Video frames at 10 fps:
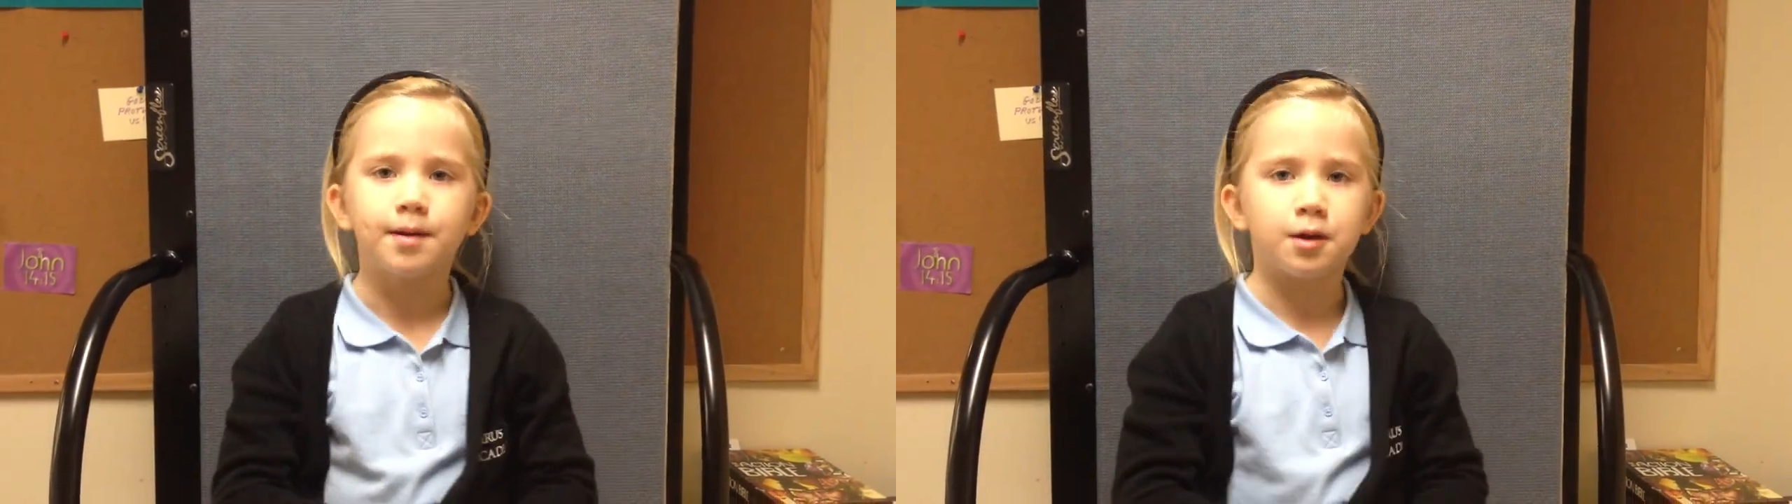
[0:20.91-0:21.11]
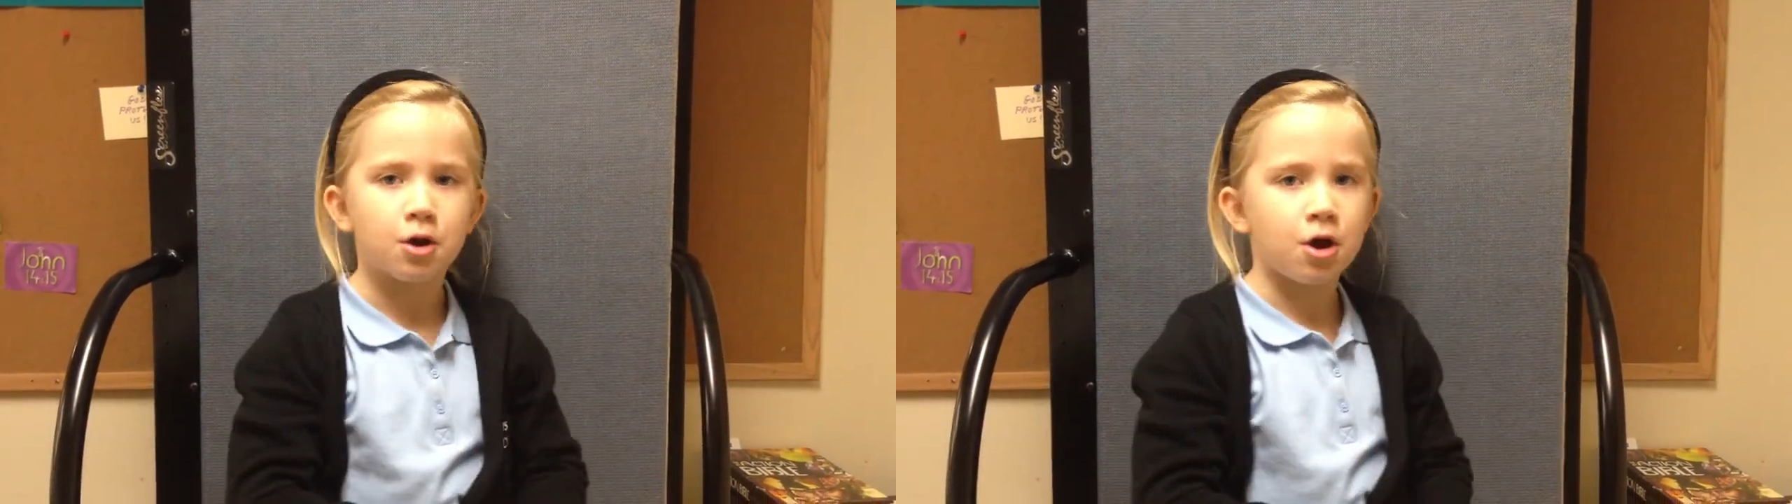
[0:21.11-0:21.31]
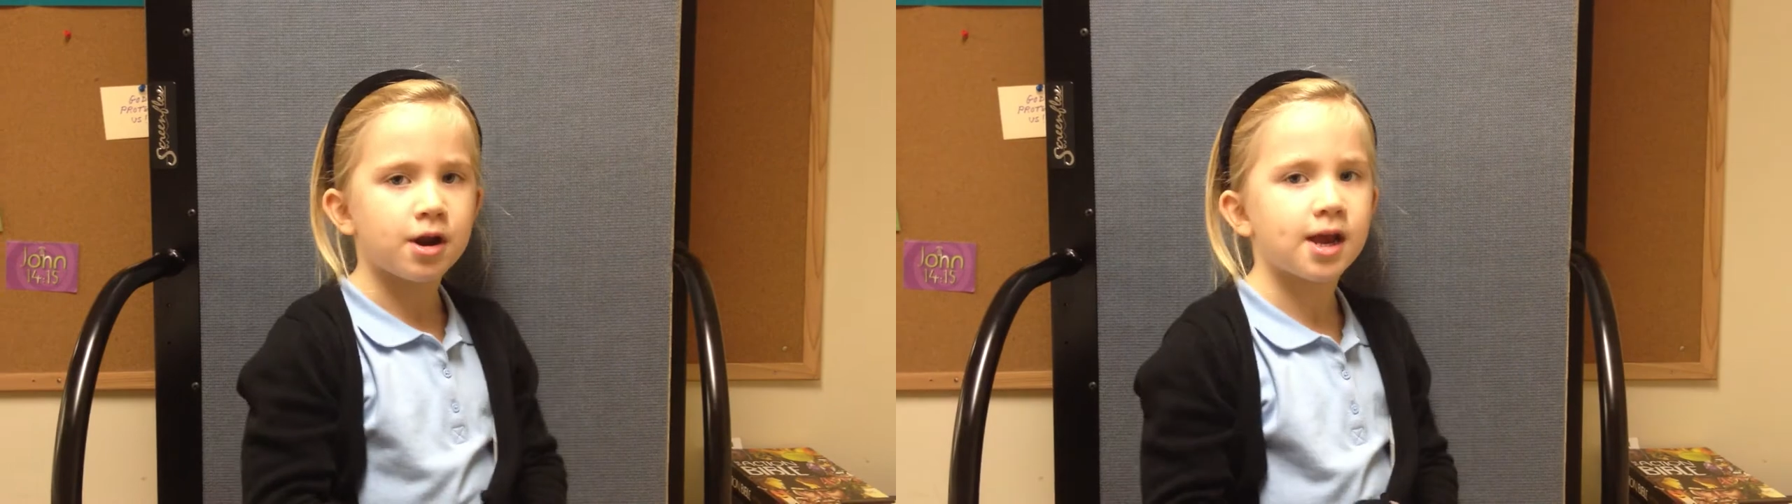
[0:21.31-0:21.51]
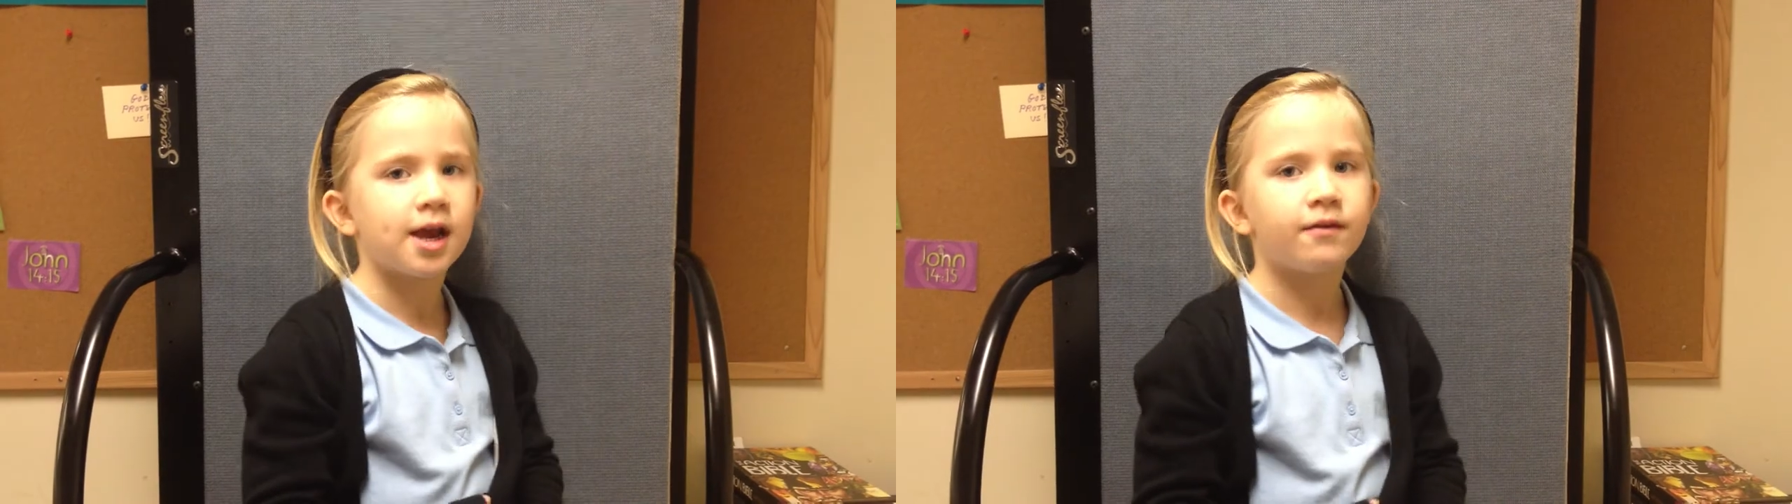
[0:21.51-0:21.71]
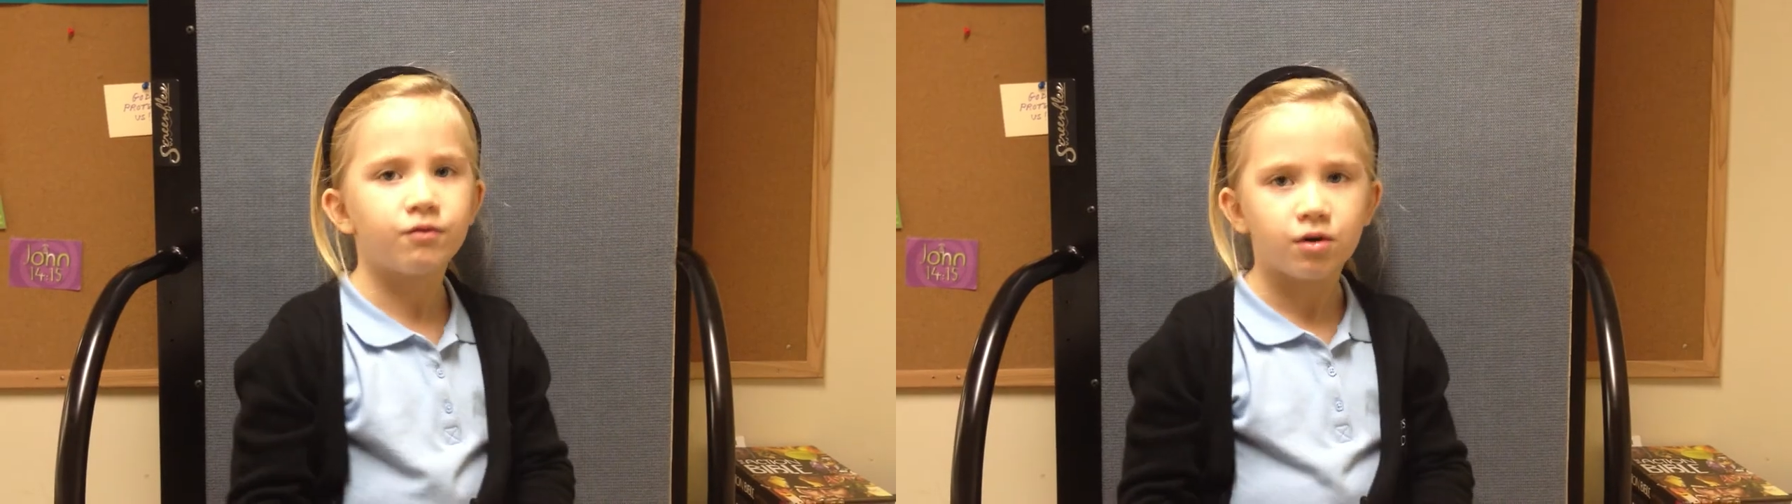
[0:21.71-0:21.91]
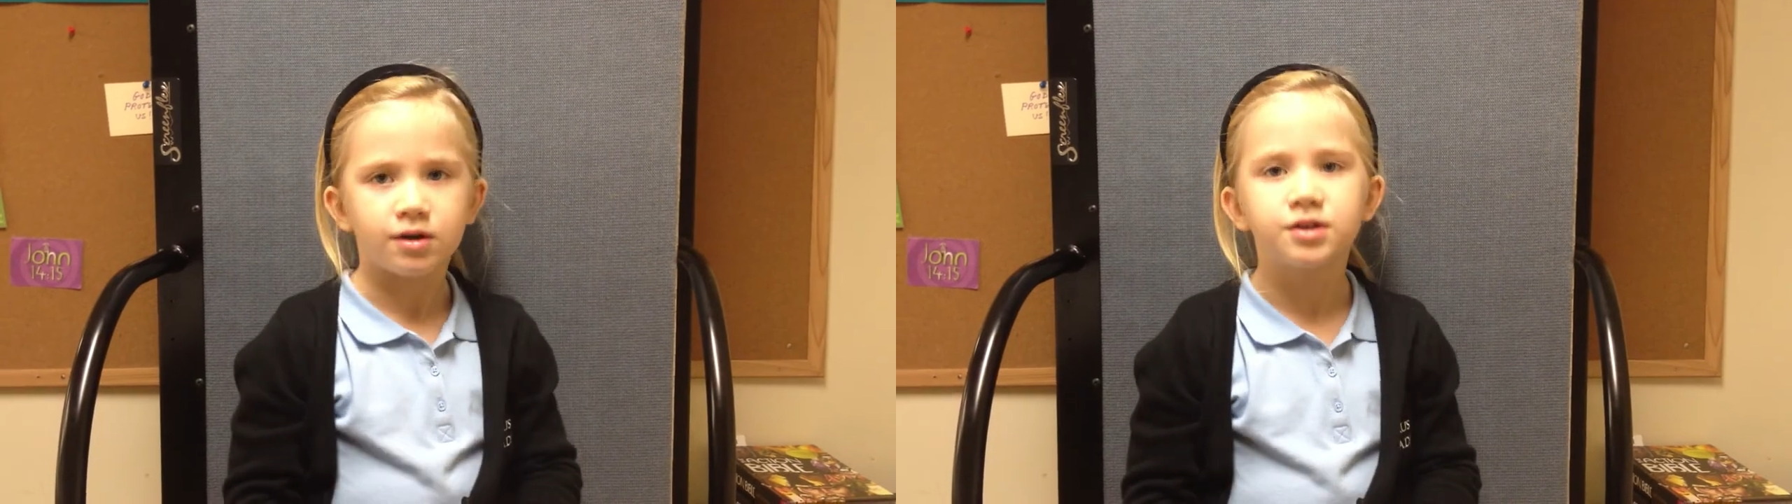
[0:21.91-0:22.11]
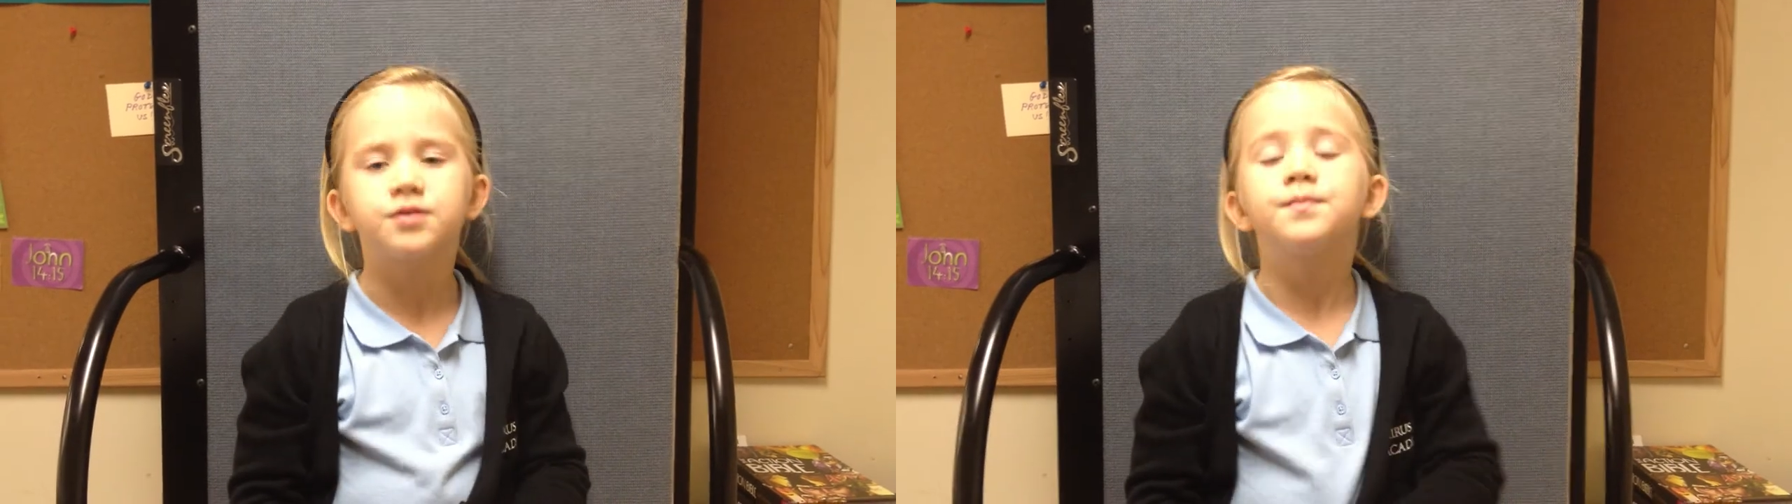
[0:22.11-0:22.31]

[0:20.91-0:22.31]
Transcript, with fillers: but not a root.